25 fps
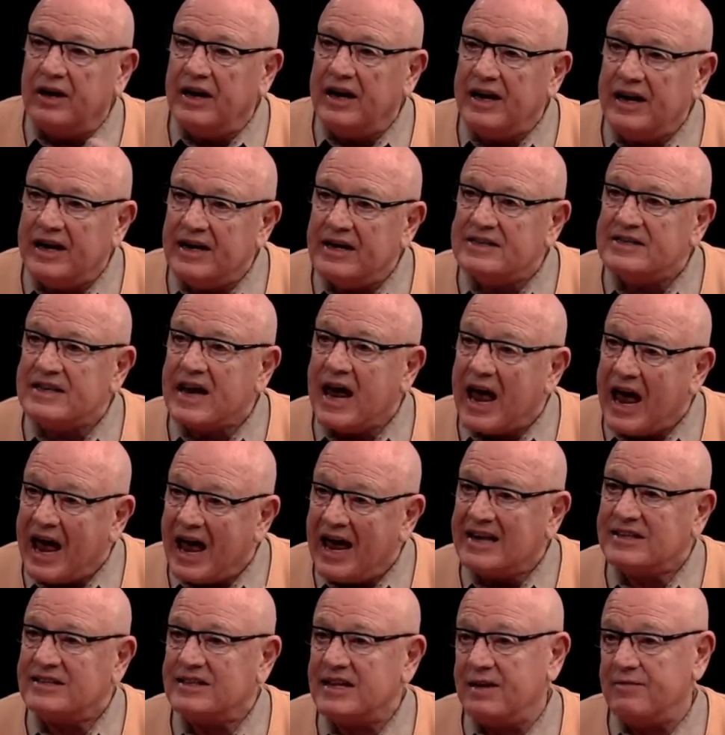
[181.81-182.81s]
it is
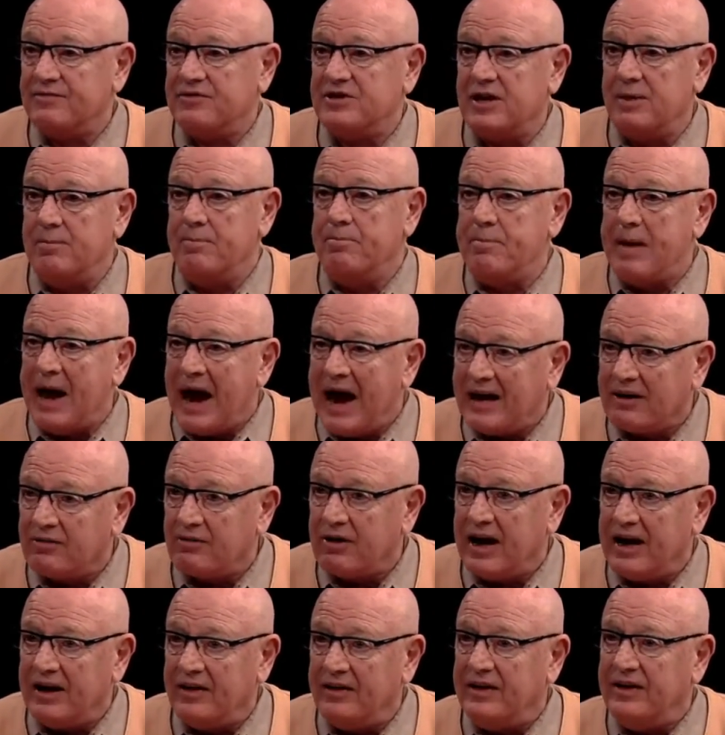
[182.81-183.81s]
has to have some
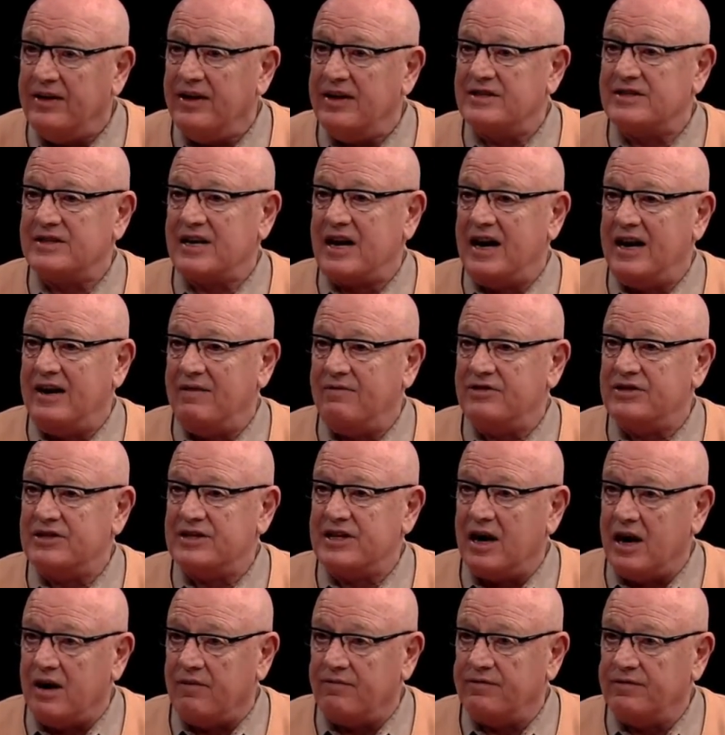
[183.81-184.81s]
background in this kind of
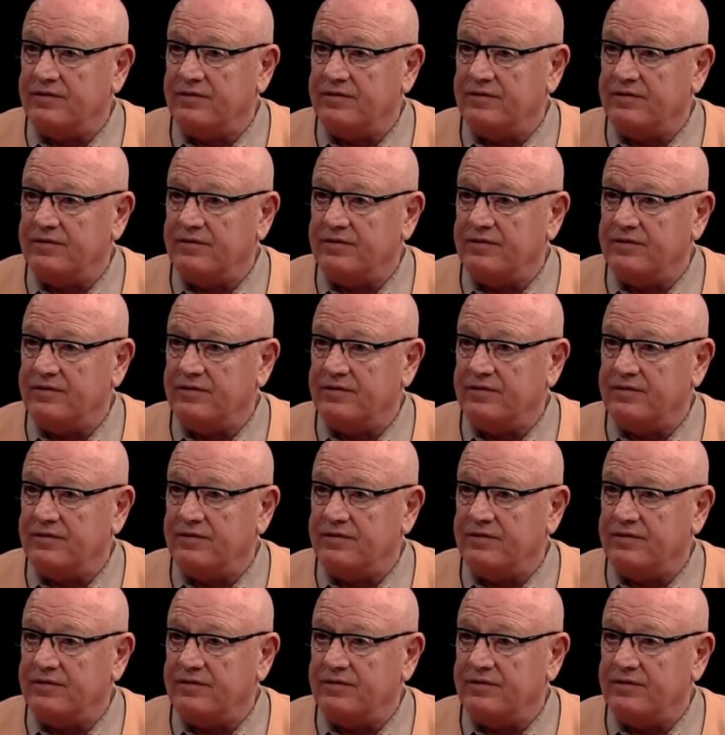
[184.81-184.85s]
stuff.